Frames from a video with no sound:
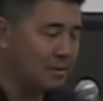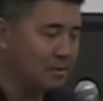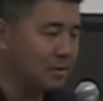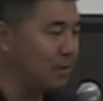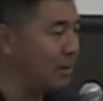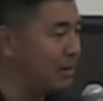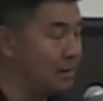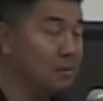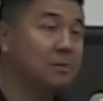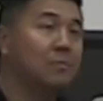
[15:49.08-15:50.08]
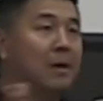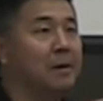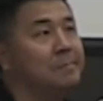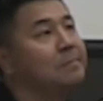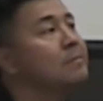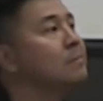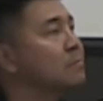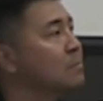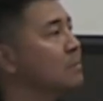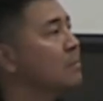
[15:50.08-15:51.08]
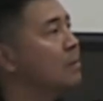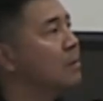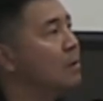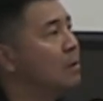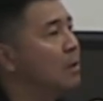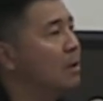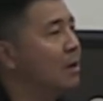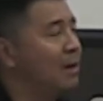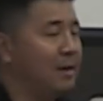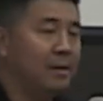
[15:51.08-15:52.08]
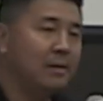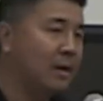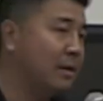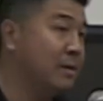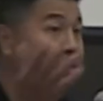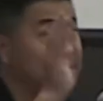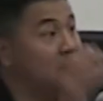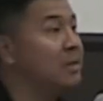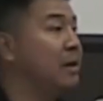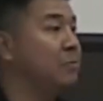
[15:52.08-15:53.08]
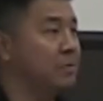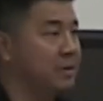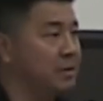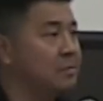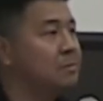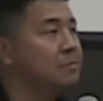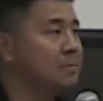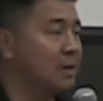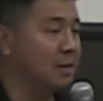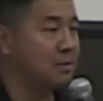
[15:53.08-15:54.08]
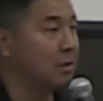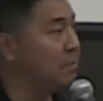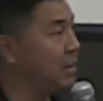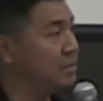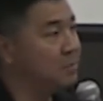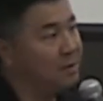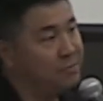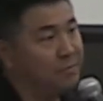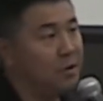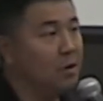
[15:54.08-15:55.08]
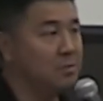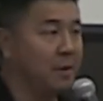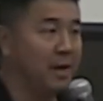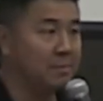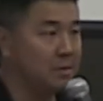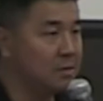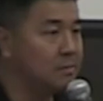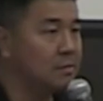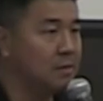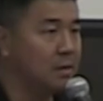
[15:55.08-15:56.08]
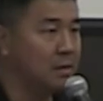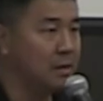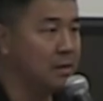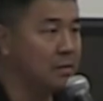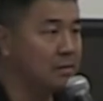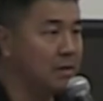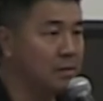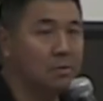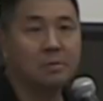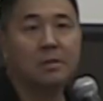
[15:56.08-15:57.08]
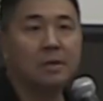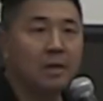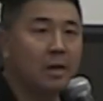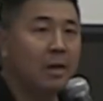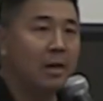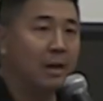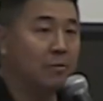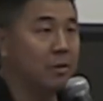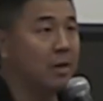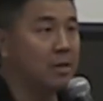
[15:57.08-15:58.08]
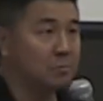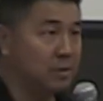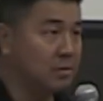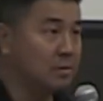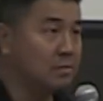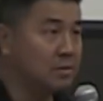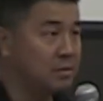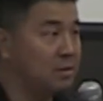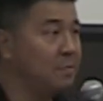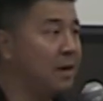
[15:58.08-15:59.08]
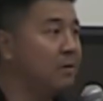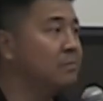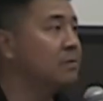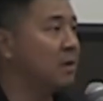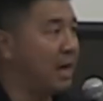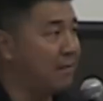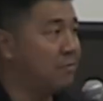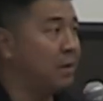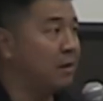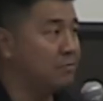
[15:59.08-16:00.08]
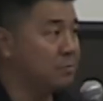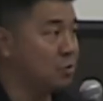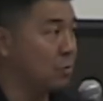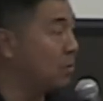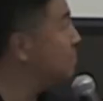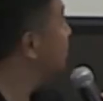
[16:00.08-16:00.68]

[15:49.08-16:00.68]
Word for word: so I, I, looked around, and I, I didn't see anyone else. I saw Maz about 50 yards back, but and I looked, and I realized we were still about half a mile from shore.